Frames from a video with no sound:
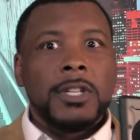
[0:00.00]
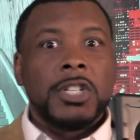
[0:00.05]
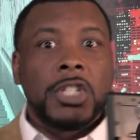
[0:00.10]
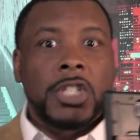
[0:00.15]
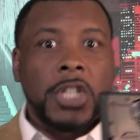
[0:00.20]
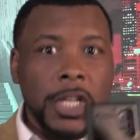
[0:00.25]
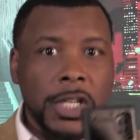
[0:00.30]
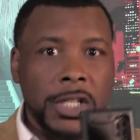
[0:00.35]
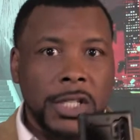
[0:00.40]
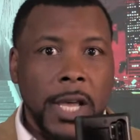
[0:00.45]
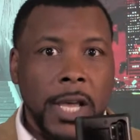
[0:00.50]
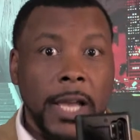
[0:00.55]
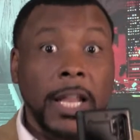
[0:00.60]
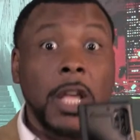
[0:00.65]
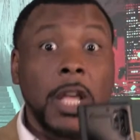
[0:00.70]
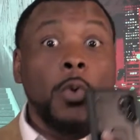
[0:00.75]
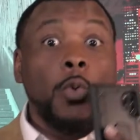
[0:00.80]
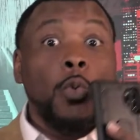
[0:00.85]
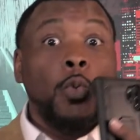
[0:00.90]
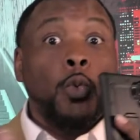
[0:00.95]
She said
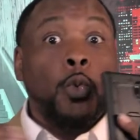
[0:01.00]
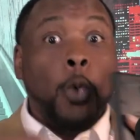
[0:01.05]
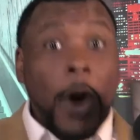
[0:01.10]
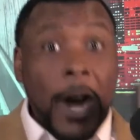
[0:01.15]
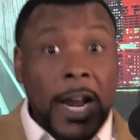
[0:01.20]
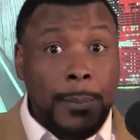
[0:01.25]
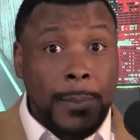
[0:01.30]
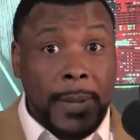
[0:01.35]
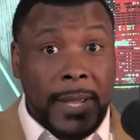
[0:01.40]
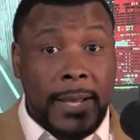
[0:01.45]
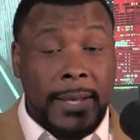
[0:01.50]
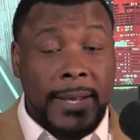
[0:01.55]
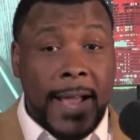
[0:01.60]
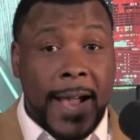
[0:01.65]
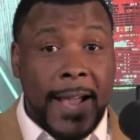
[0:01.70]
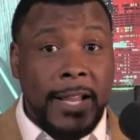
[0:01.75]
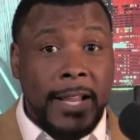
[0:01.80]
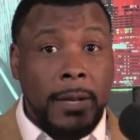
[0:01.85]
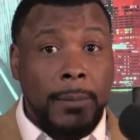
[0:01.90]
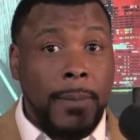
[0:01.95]
he would be
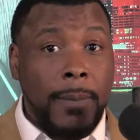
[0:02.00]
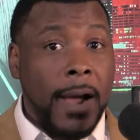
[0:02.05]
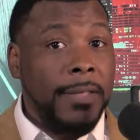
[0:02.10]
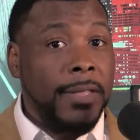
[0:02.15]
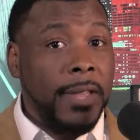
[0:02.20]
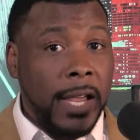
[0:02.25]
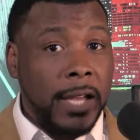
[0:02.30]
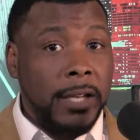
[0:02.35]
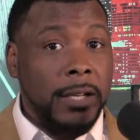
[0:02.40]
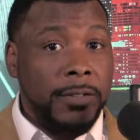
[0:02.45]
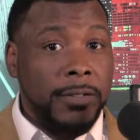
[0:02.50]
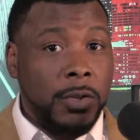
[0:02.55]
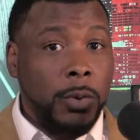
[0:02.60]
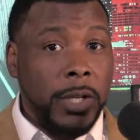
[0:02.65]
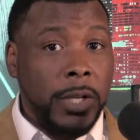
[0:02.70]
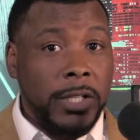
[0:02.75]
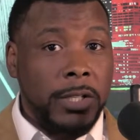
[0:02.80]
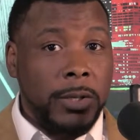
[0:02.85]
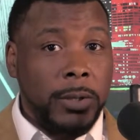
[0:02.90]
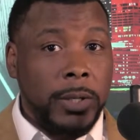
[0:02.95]
indicted by the end of
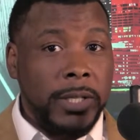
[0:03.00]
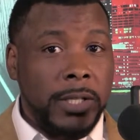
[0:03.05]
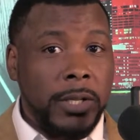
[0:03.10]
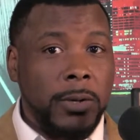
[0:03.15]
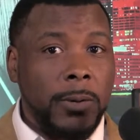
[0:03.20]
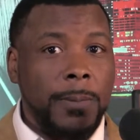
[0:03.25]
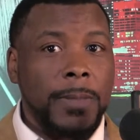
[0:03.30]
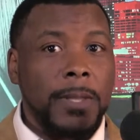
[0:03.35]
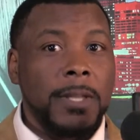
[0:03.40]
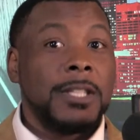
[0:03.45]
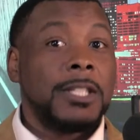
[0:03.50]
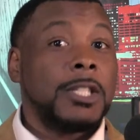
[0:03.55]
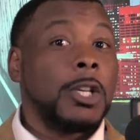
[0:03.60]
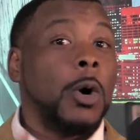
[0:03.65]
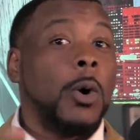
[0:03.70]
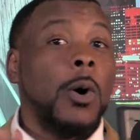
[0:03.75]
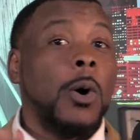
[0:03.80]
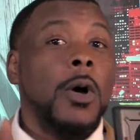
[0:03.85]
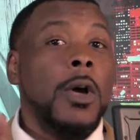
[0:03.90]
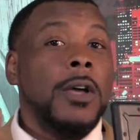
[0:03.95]
2022.
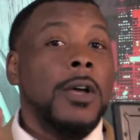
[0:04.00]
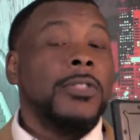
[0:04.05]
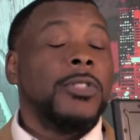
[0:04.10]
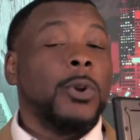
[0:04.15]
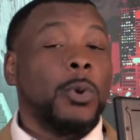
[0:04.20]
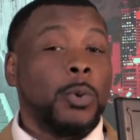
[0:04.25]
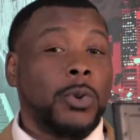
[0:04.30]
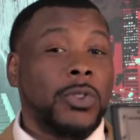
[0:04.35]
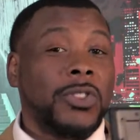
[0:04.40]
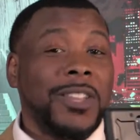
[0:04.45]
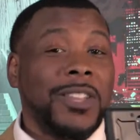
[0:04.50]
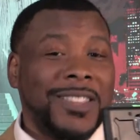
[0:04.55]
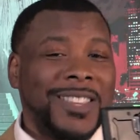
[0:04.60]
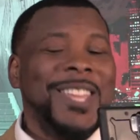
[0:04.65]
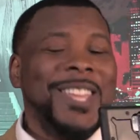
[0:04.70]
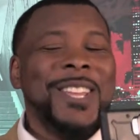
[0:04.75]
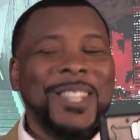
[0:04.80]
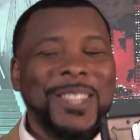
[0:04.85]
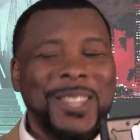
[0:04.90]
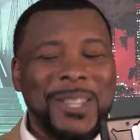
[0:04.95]
So
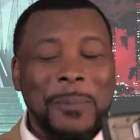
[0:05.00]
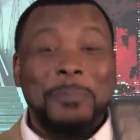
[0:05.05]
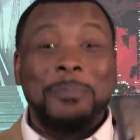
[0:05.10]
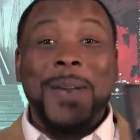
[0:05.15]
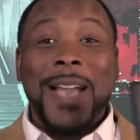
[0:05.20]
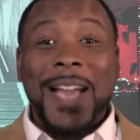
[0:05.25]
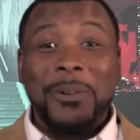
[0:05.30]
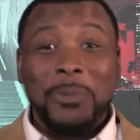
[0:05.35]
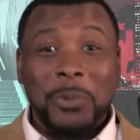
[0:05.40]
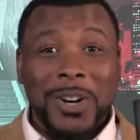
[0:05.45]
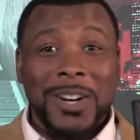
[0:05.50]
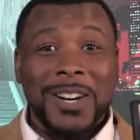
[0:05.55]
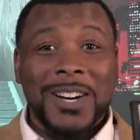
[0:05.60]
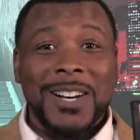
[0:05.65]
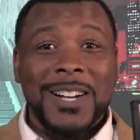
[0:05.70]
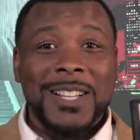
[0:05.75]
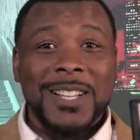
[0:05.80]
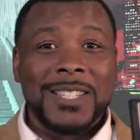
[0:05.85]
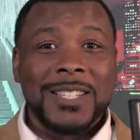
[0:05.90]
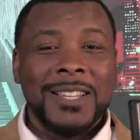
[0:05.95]
the bet
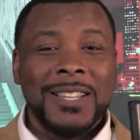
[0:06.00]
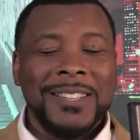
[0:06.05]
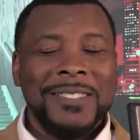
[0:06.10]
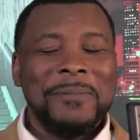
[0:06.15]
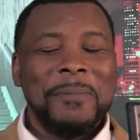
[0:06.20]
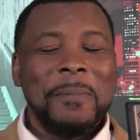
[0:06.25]
was,